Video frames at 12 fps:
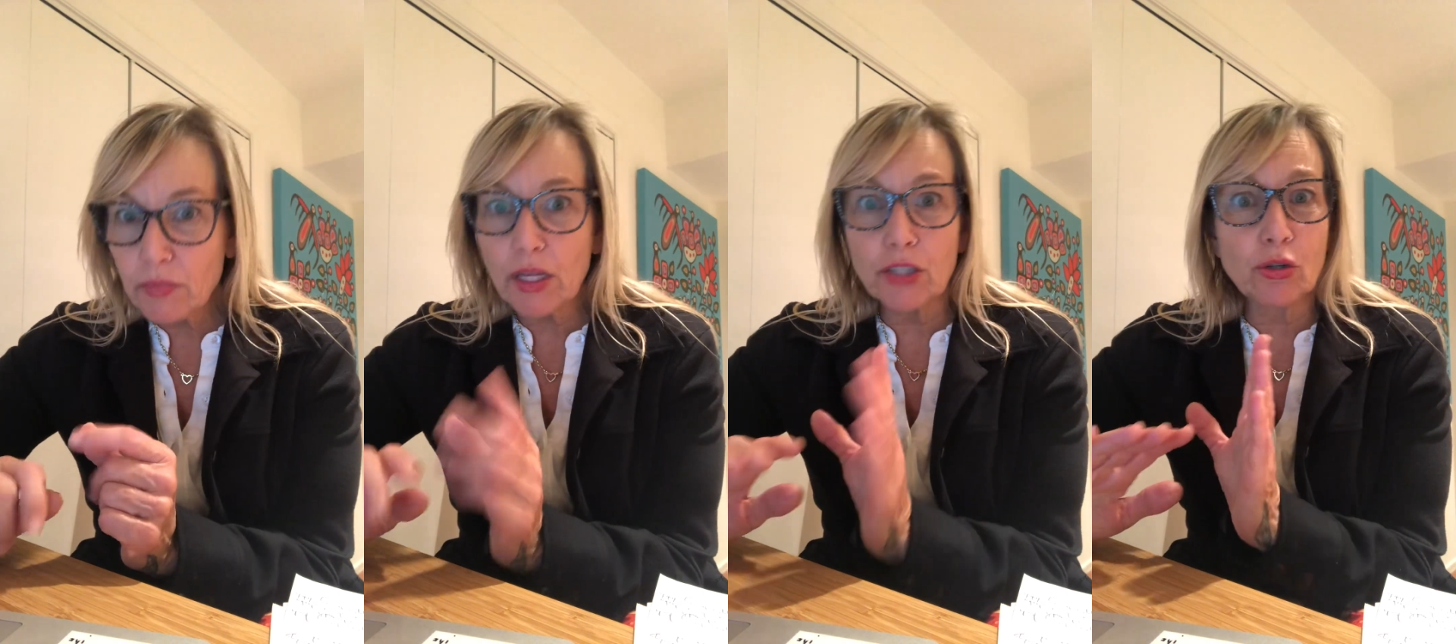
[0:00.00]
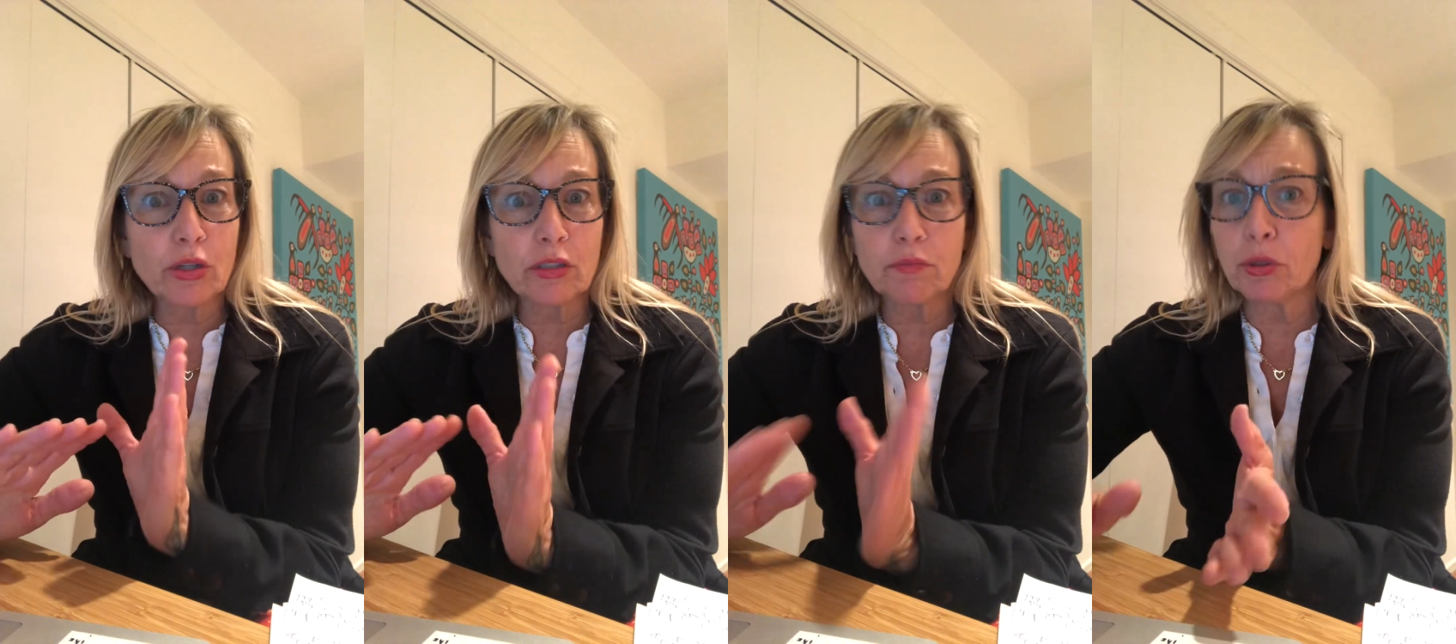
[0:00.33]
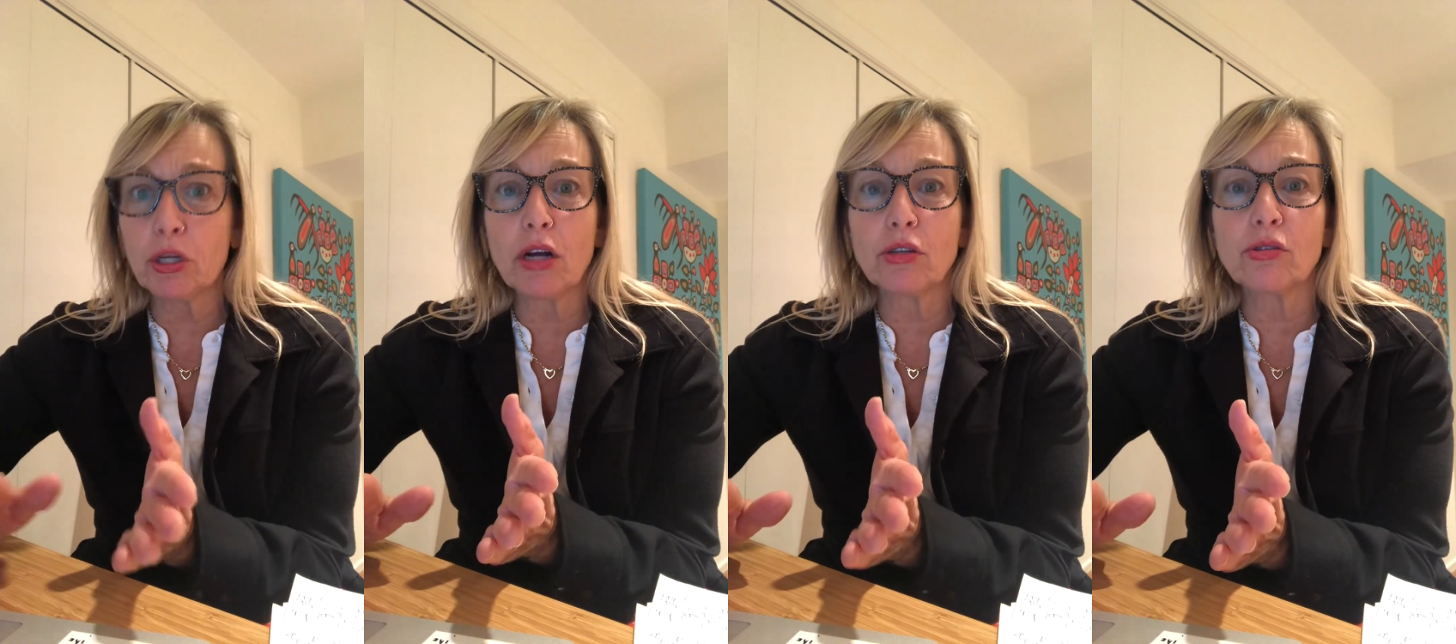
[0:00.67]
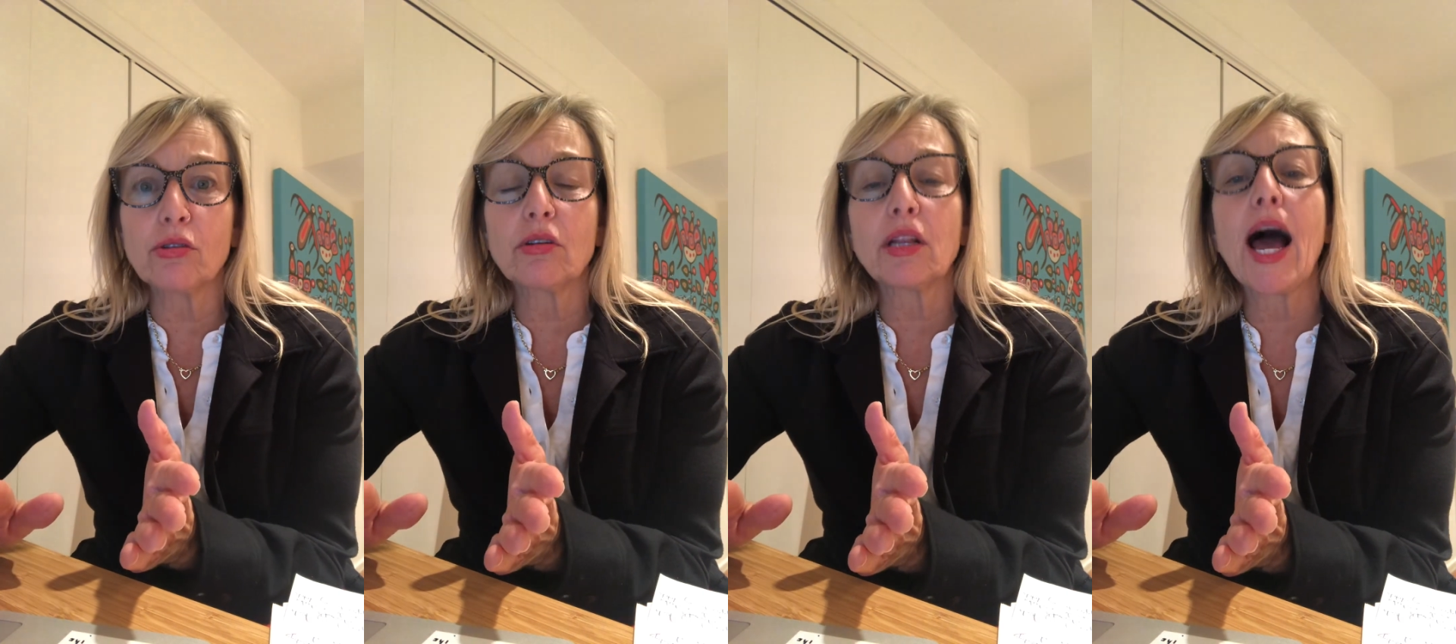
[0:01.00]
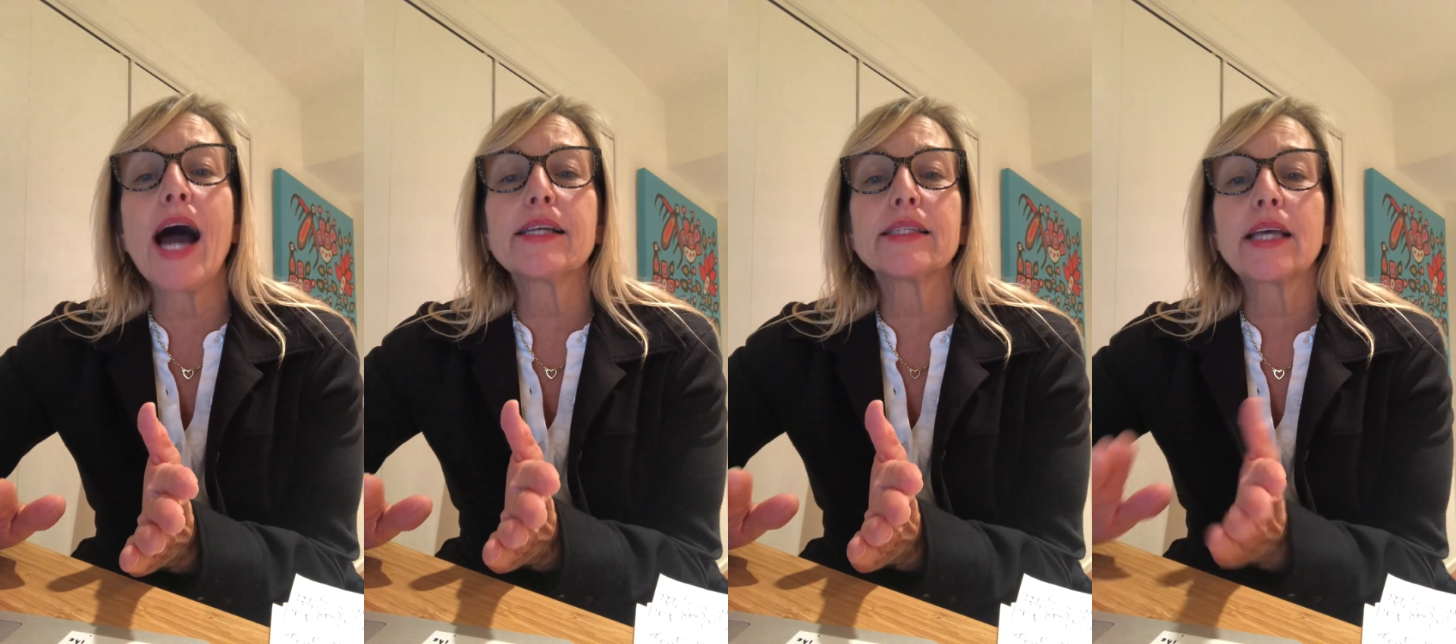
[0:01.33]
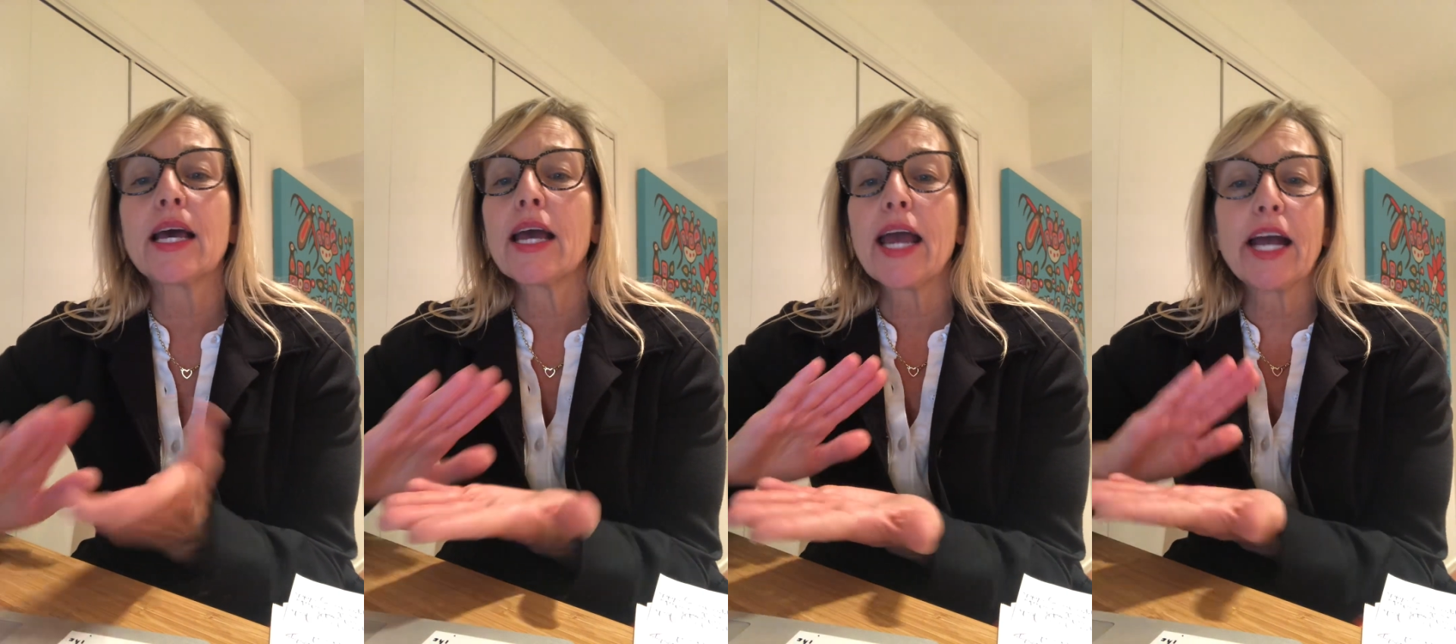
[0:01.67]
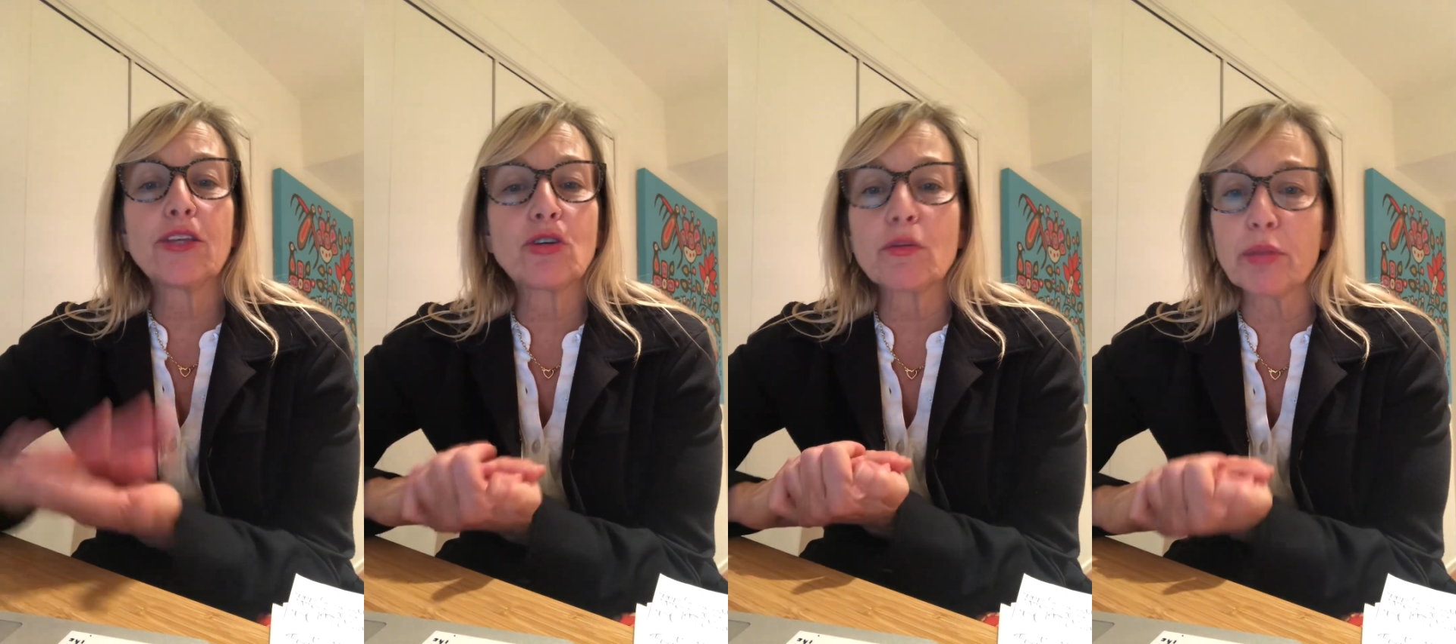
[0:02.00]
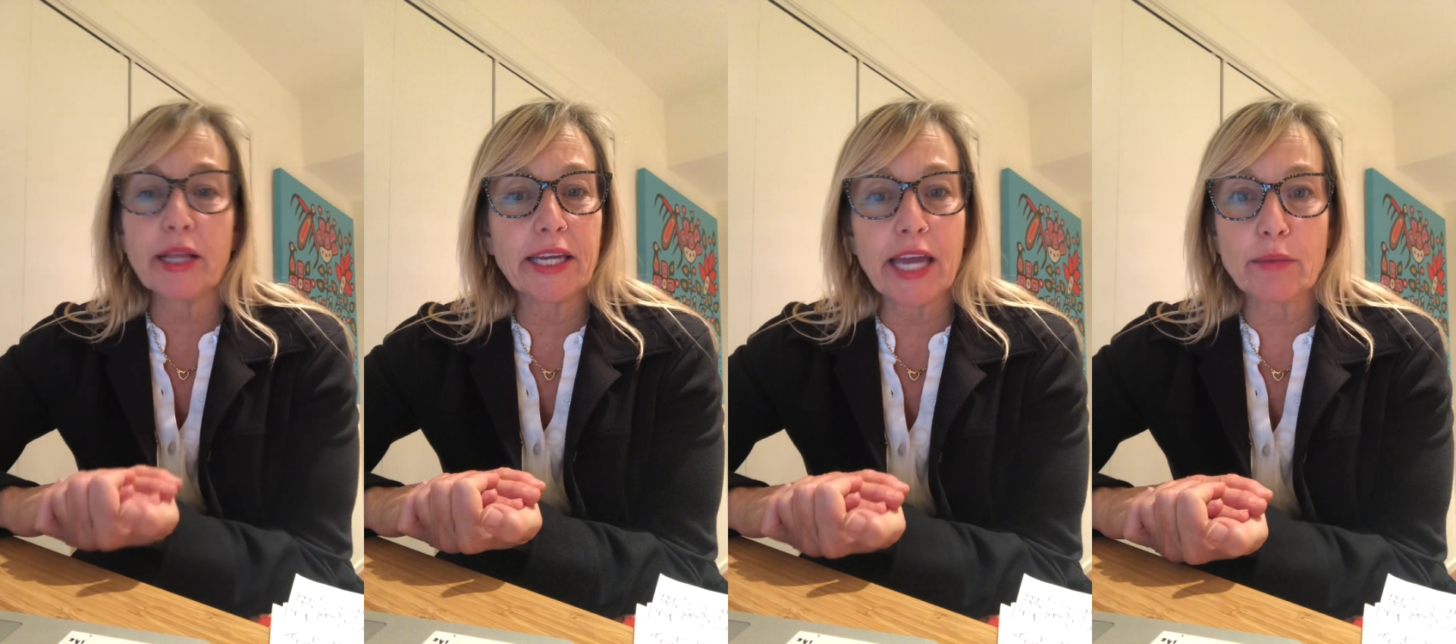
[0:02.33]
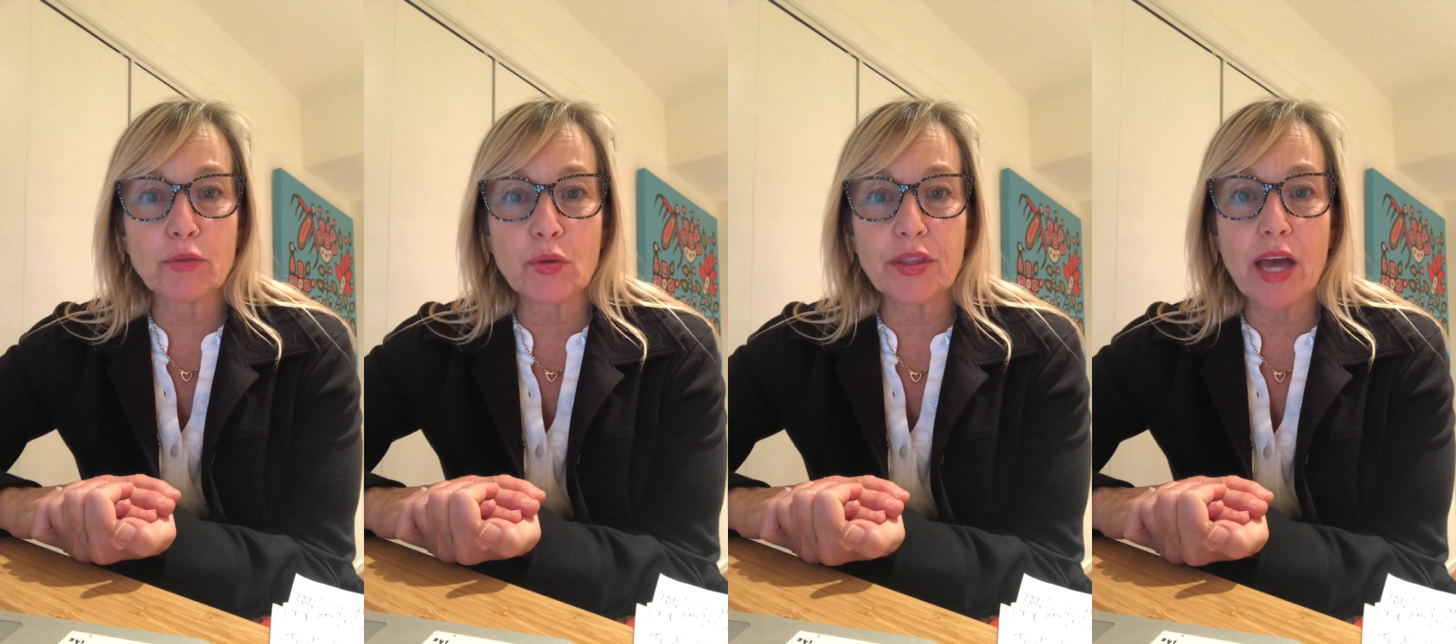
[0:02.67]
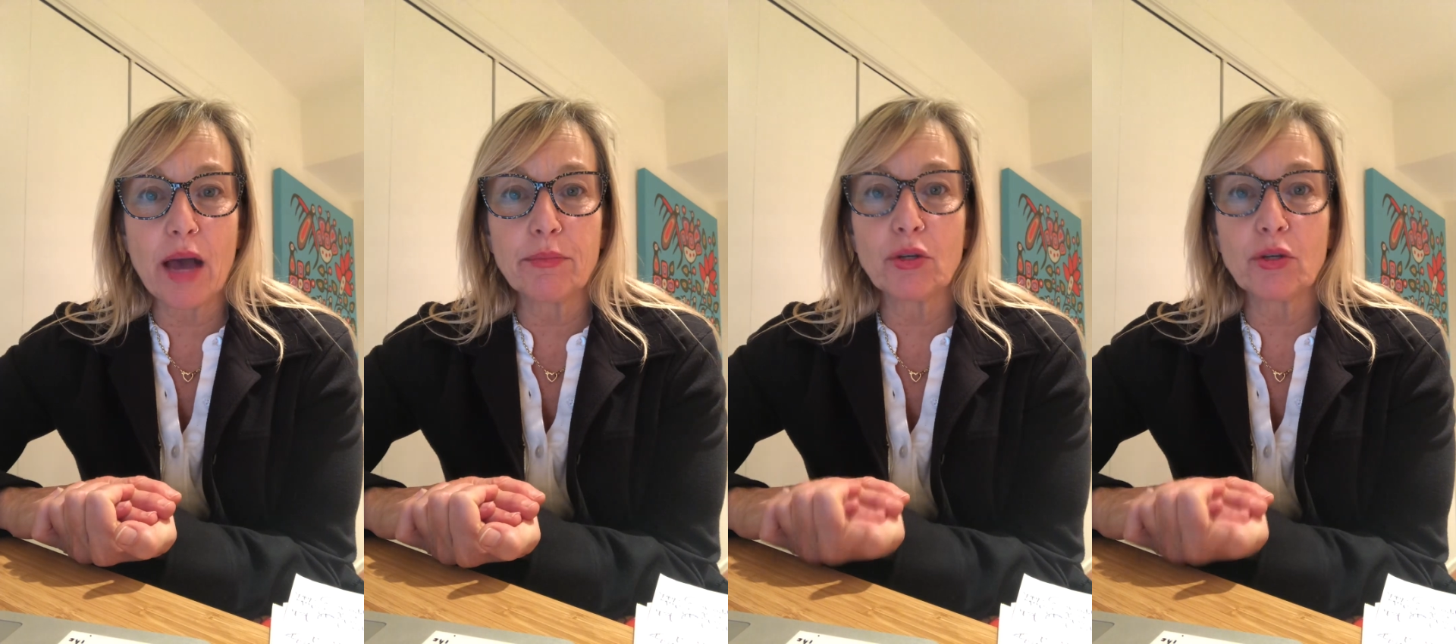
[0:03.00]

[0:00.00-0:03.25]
You can put on Google Class and you can play games with them.